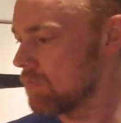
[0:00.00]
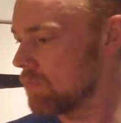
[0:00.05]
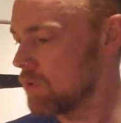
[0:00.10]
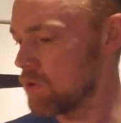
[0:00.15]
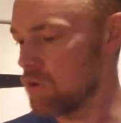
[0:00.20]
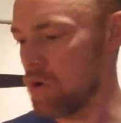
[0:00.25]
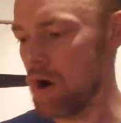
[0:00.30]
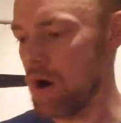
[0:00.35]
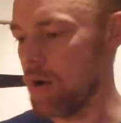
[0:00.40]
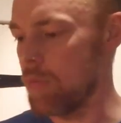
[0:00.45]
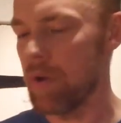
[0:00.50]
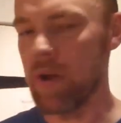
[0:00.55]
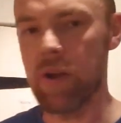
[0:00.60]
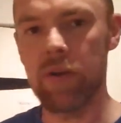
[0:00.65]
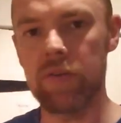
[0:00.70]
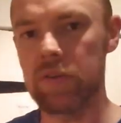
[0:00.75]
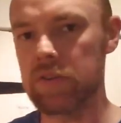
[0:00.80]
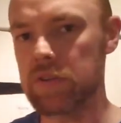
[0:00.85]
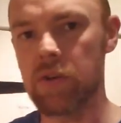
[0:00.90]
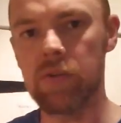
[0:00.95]
got a better
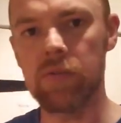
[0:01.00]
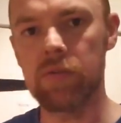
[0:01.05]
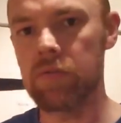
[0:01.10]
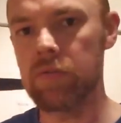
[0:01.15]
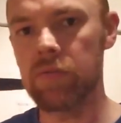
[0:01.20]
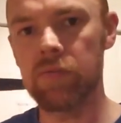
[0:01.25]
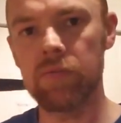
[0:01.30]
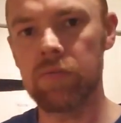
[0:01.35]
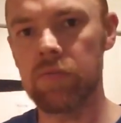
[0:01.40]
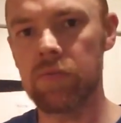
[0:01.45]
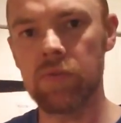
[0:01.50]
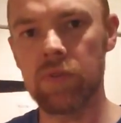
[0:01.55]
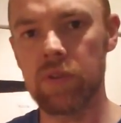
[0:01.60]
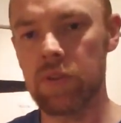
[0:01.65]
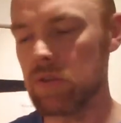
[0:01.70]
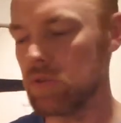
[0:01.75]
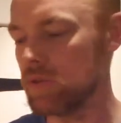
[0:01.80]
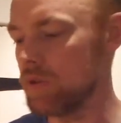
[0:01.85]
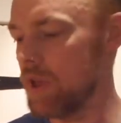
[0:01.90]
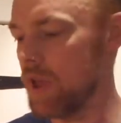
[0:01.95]
result
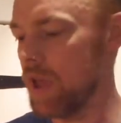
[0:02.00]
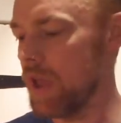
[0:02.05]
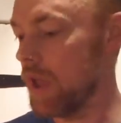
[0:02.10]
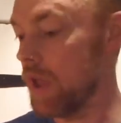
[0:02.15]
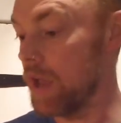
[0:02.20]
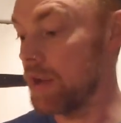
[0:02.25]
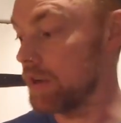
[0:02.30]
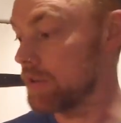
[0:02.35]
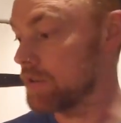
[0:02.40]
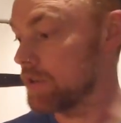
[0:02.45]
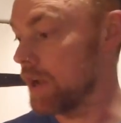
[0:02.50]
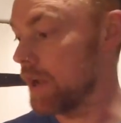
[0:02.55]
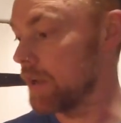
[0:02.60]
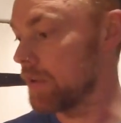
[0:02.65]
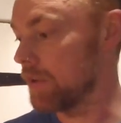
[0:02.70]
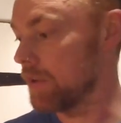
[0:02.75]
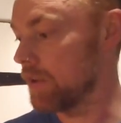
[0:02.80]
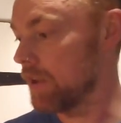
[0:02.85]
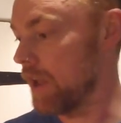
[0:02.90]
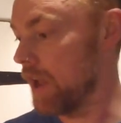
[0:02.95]
in a
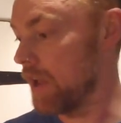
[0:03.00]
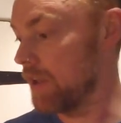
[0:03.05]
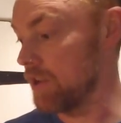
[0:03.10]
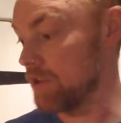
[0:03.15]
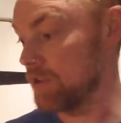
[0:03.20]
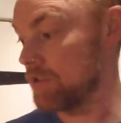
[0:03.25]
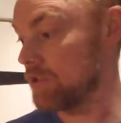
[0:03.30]
cider, and it's